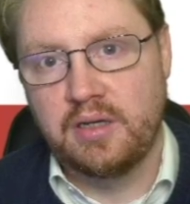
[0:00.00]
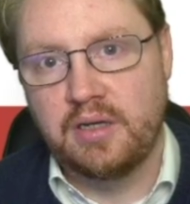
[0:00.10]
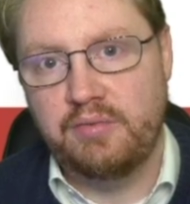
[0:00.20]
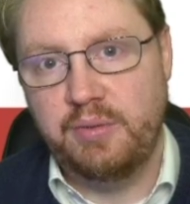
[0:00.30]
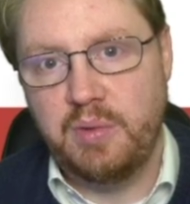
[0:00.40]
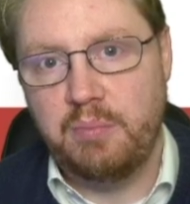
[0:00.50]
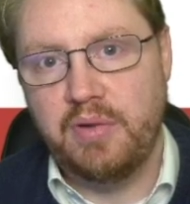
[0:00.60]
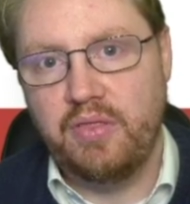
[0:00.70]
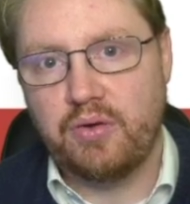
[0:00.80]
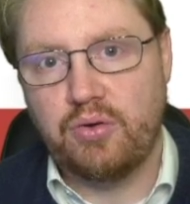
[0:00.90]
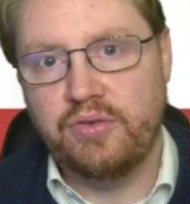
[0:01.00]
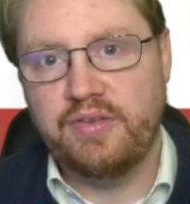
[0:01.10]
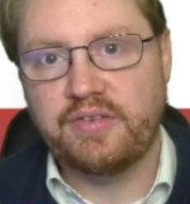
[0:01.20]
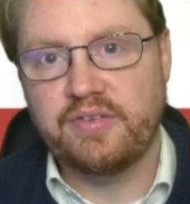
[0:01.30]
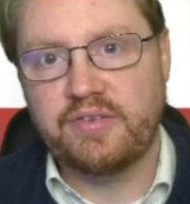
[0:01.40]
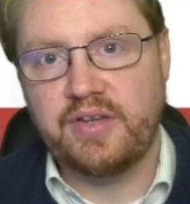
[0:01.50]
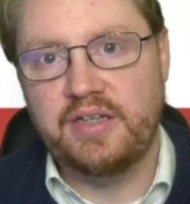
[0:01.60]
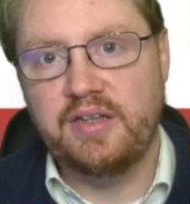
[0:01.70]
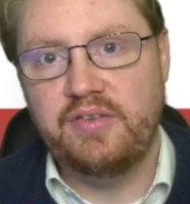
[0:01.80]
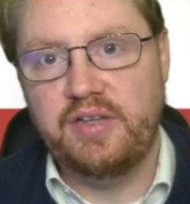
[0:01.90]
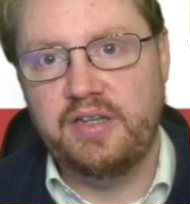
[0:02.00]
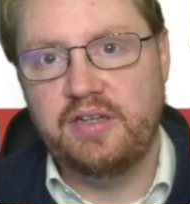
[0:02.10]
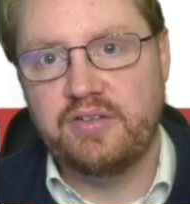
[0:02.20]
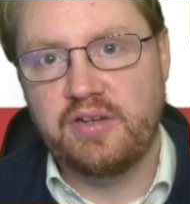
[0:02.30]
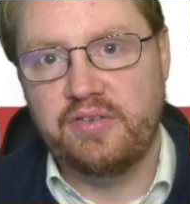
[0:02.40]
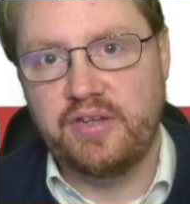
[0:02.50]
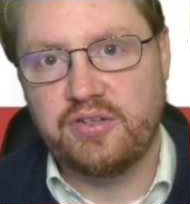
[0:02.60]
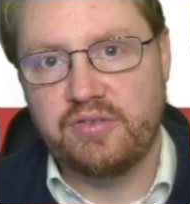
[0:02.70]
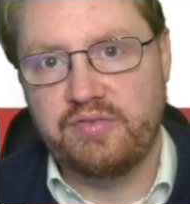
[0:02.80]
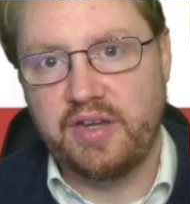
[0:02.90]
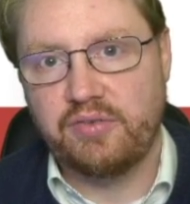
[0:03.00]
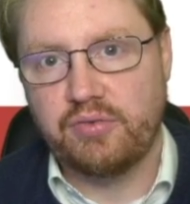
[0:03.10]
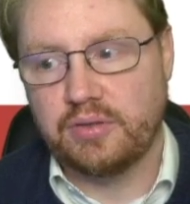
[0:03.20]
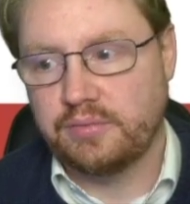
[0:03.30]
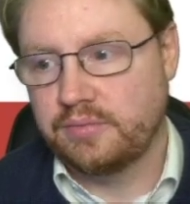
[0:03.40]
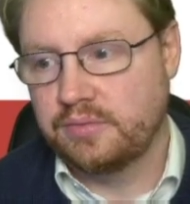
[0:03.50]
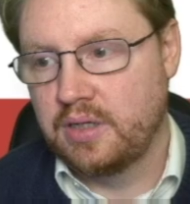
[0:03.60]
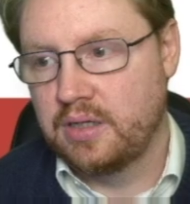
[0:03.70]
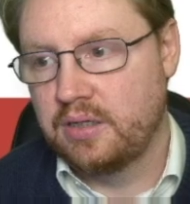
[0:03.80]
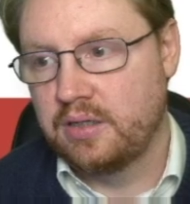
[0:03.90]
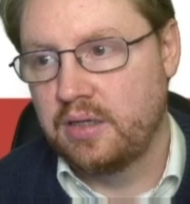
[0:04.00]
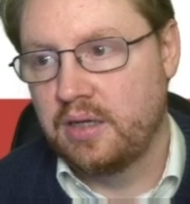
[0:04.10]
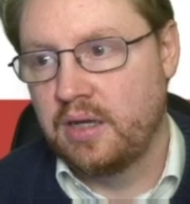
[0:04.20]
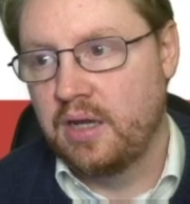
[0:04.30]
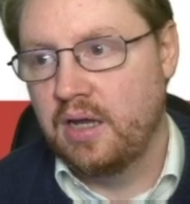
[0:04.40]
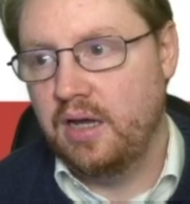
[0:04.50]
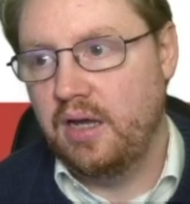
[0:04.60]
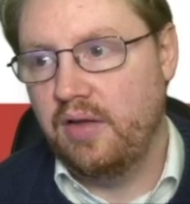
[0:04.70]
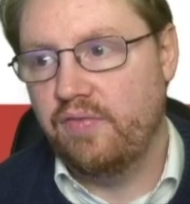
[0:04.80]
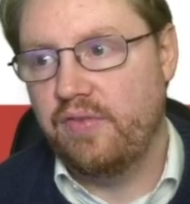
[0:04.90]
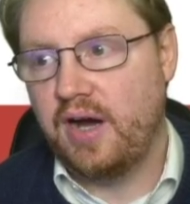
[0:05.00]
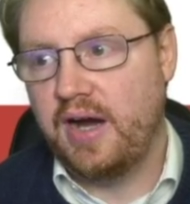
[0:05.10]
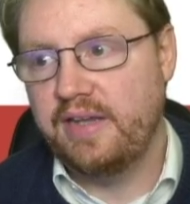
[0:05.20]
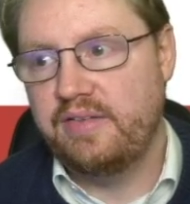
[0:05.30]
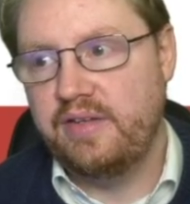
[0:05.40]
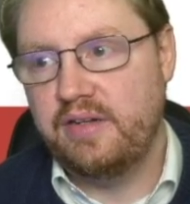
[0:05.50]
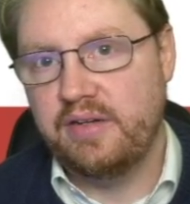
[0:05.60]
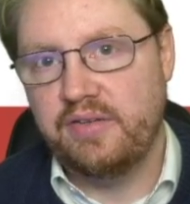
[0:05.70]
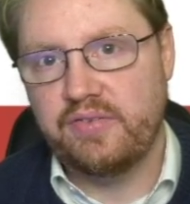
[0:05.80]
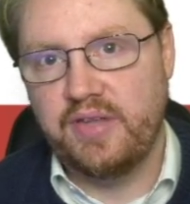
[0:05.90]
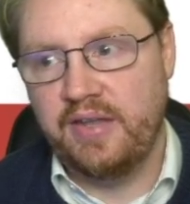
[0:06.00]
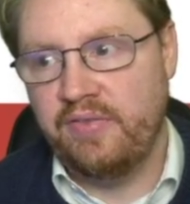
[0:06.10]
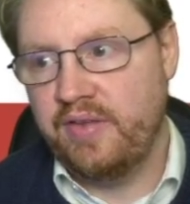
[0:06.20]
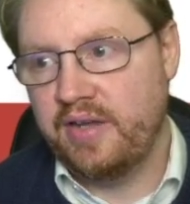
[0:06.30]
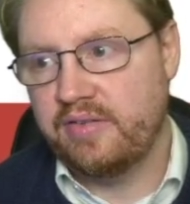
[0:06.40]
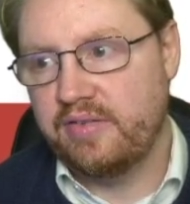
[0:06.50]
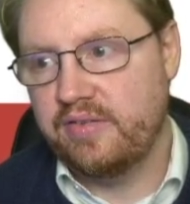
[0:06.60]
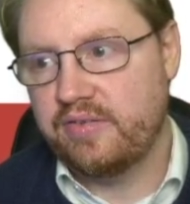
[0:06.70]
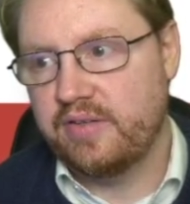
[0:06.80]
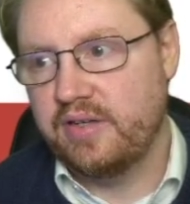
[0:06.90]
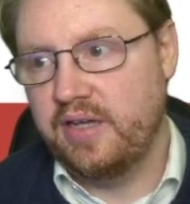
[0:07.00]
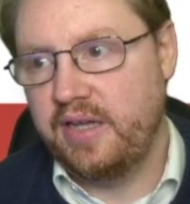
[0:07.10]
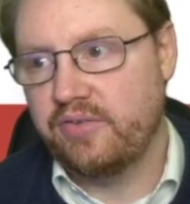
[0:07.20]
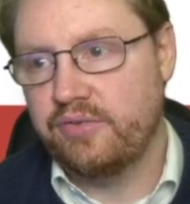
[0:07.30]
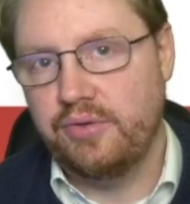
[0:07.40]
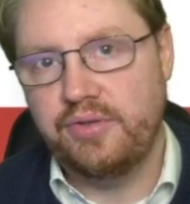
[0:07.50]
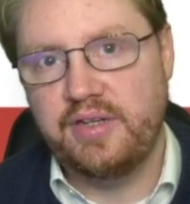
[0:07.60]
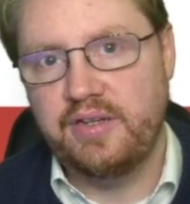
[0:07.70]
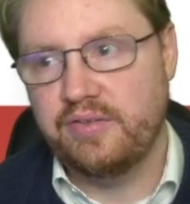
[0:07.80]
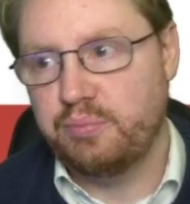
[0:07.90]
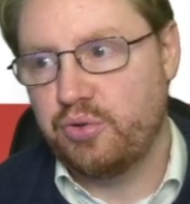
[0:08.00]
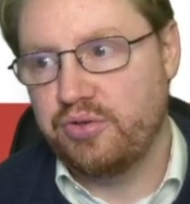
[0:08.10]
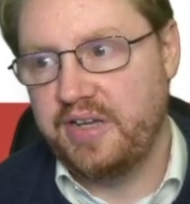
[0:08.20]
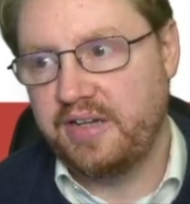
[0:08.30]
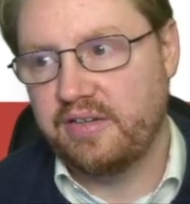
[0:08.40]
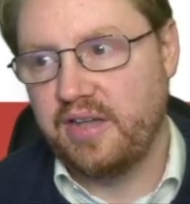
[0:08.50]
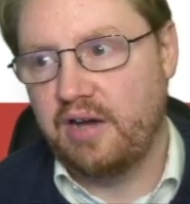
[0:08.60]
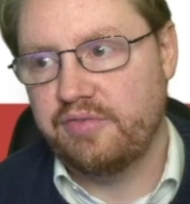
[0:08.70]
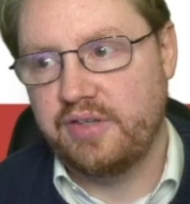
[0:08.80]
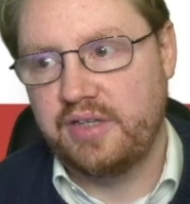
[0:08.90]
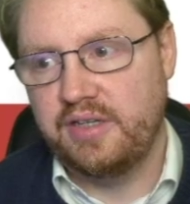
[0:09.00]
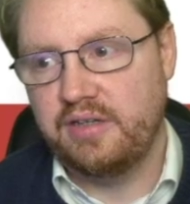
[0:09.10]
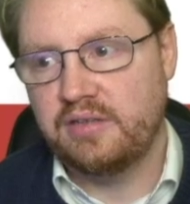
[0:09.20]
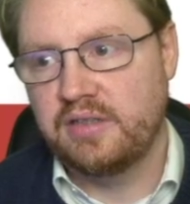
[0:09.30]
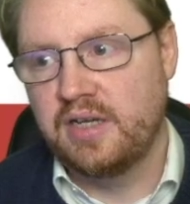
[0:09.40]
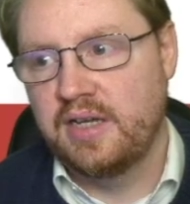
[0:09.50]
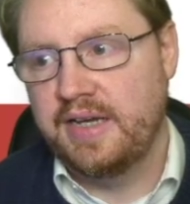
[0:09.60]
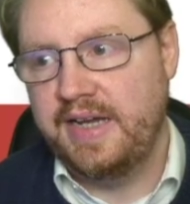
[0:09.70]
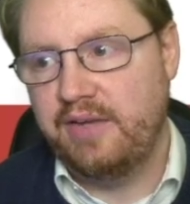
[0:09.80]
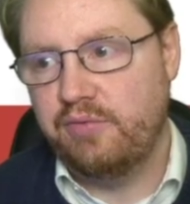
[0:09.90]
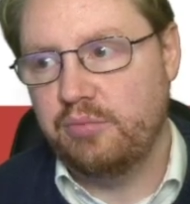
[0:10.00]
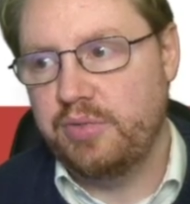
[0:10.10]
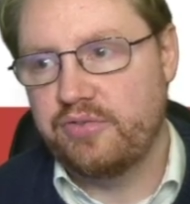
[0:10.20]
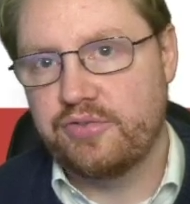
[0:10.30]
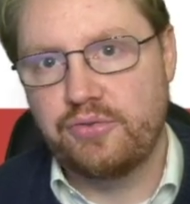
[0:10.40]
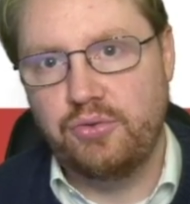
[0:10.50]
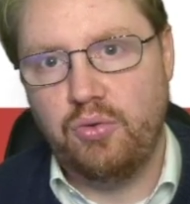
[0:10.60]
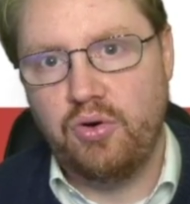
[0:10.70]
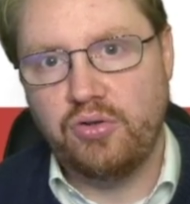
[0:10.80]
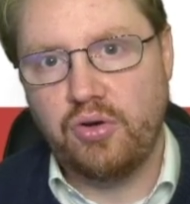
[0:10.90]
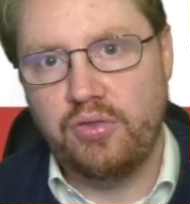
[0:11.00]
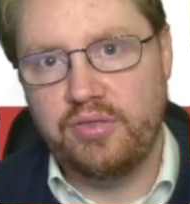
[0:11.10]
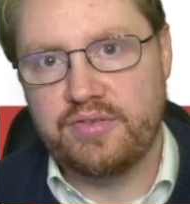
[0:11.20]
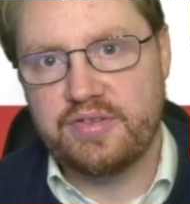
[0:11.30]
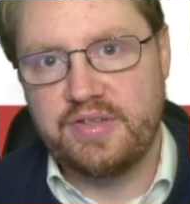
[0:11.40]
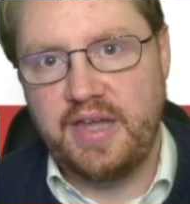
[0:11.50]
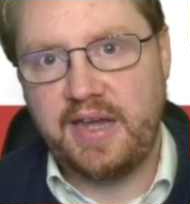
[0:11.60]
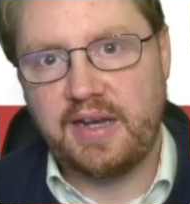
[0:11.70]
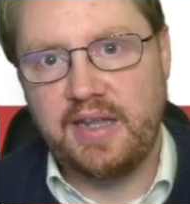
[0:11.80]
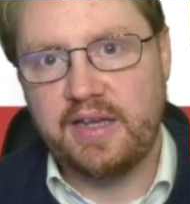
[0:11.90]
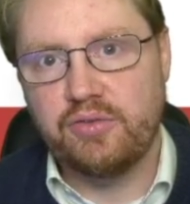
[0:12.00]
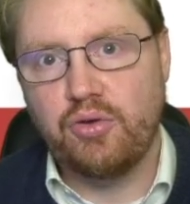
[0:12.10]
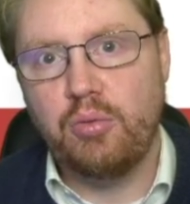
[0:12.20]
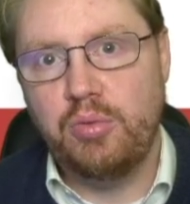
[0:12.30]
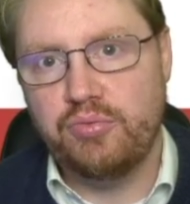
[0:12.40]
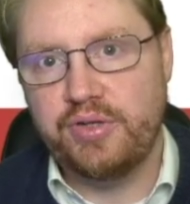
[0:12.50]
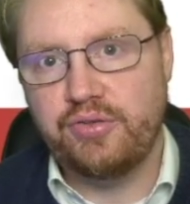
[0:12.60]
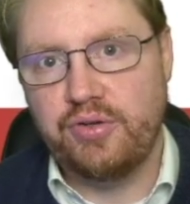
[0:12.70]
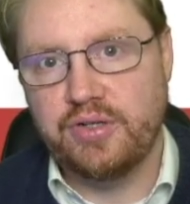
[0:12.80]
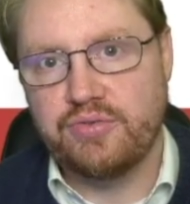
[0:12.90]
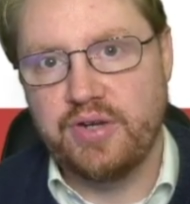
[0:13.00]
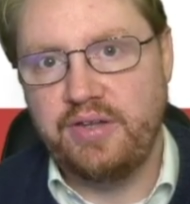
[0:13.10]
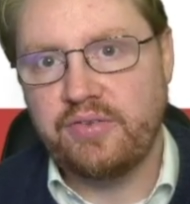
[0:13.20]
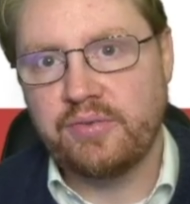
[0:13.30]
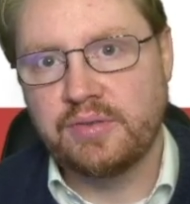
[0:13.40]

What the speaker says: Remember, the context is kind of the initialization vector. The idea is then that this x30 is protected after here. It will be stored on the stack like a normal return address,